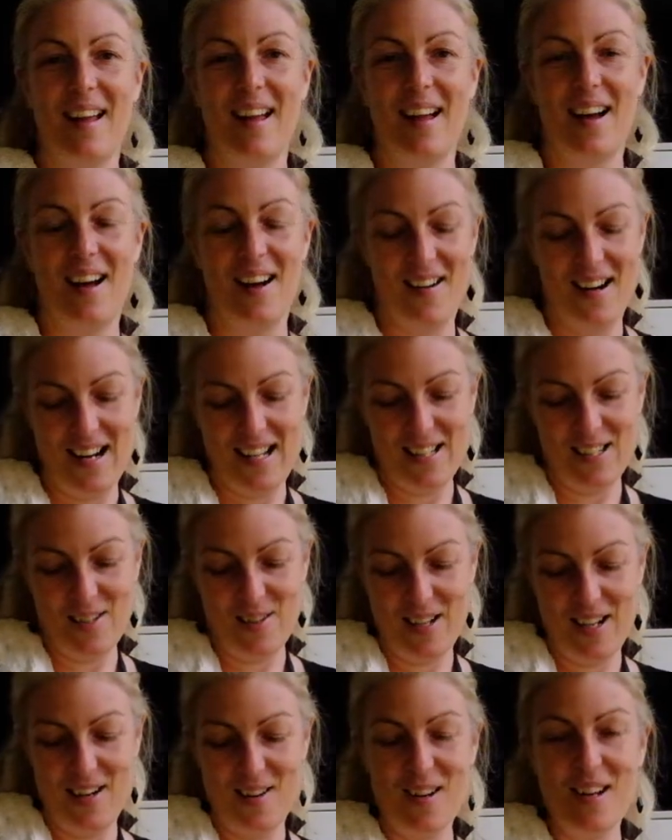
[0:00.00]
All right,
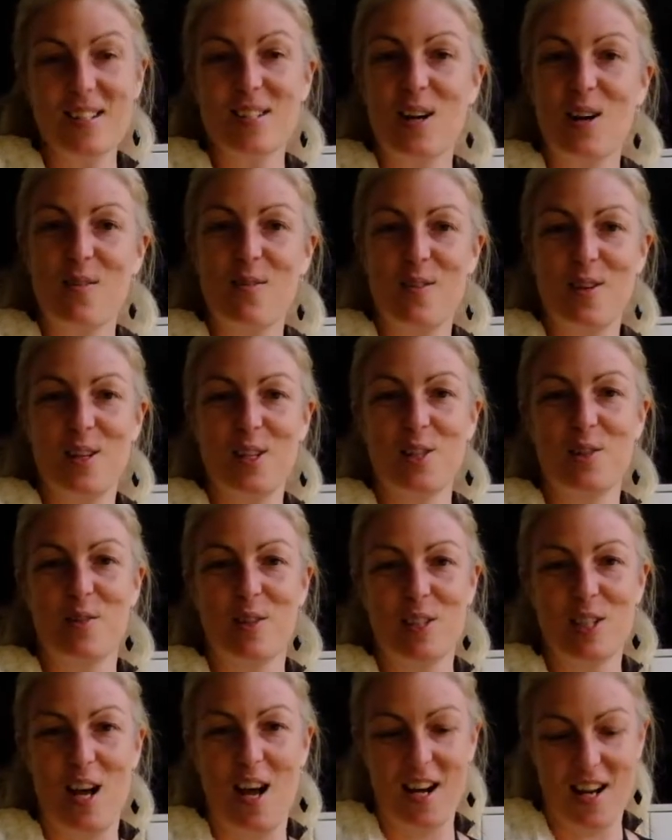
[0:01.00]
so here is our finished
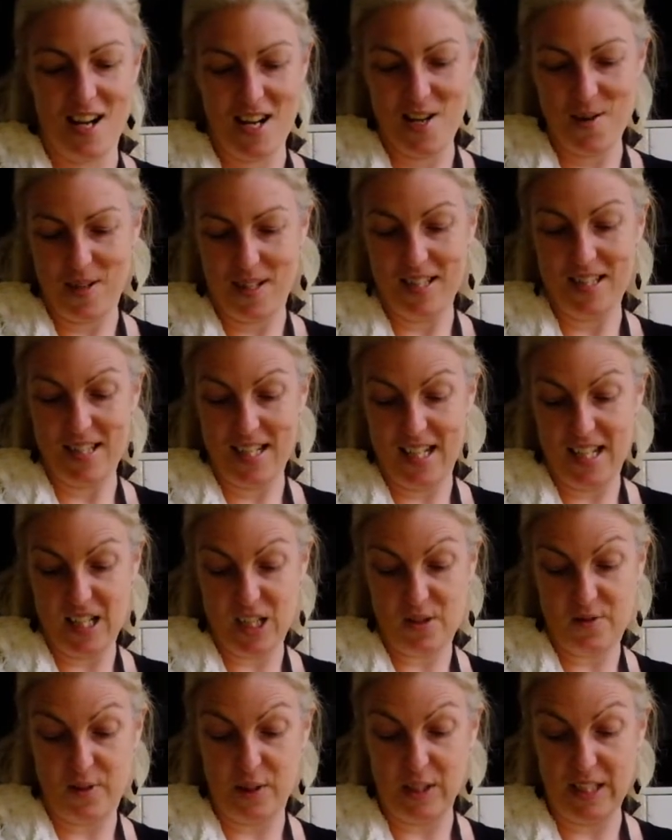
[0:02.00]
frittata. You can see
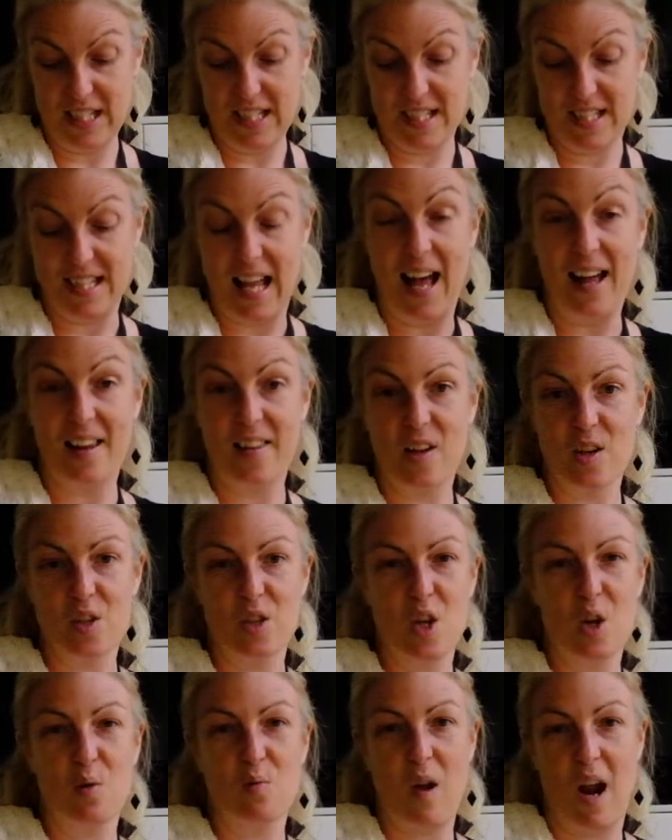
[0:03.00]
it's fully set. There's
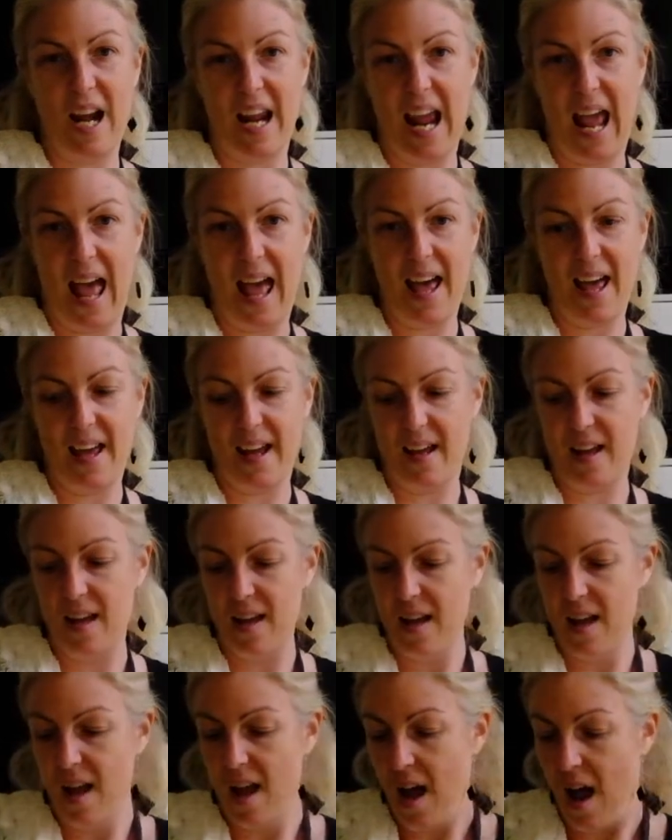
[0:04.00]
no runny egg.
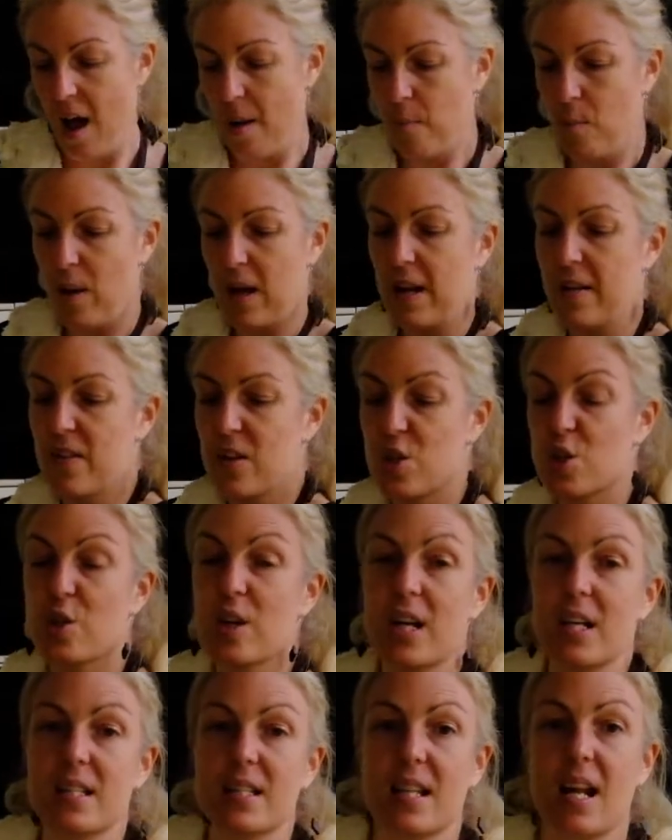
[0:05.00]
One of the
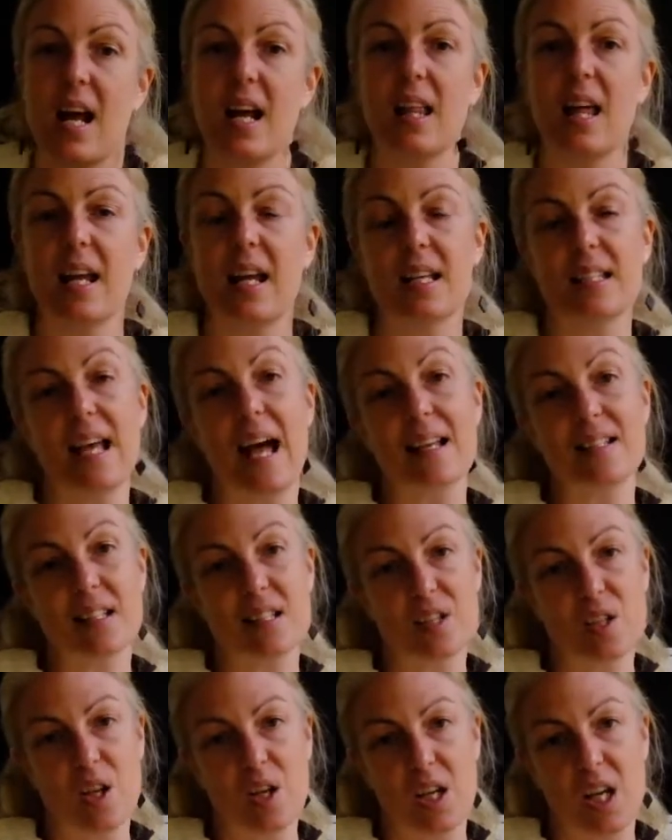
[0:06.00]
tricks that I like is as
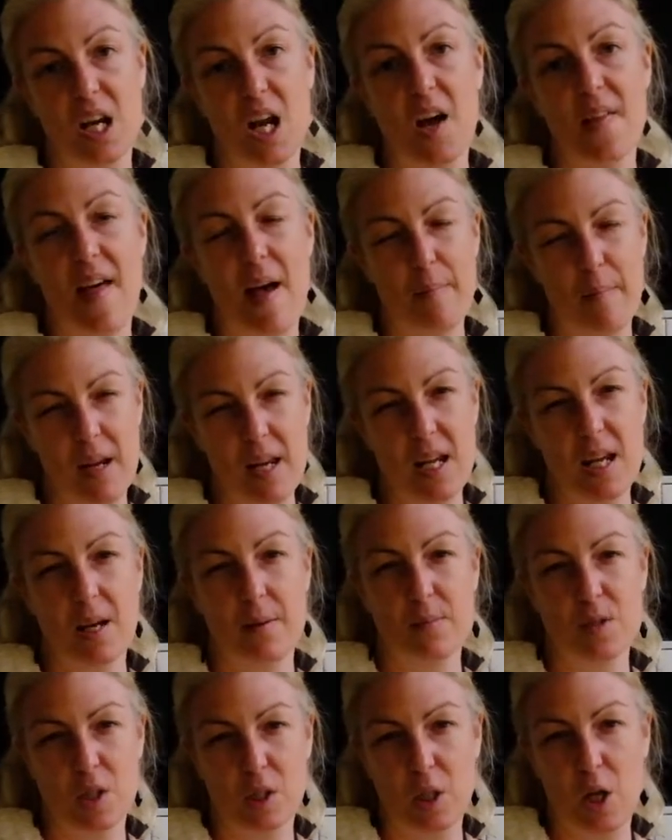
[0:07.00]
it's cooking on that
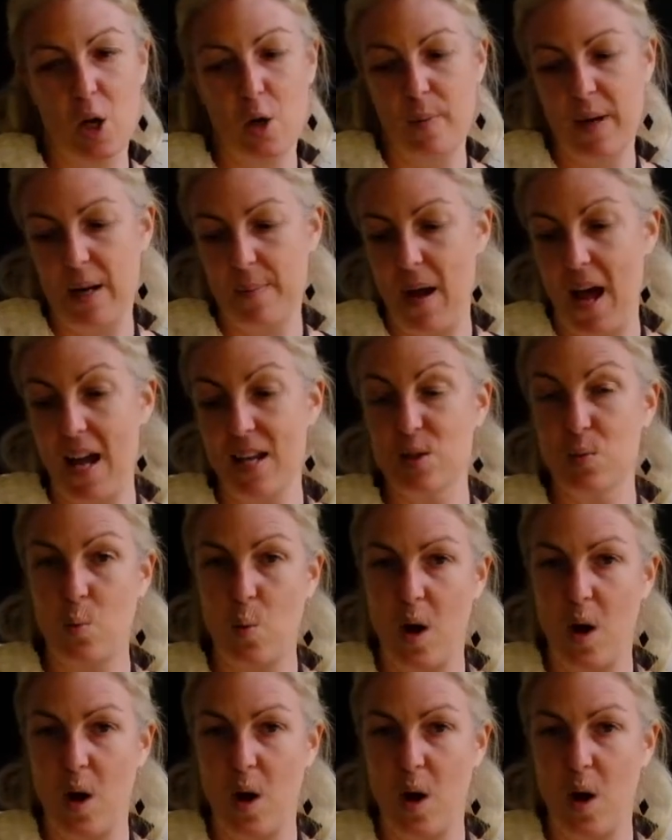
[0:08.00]
medium to low, medium high is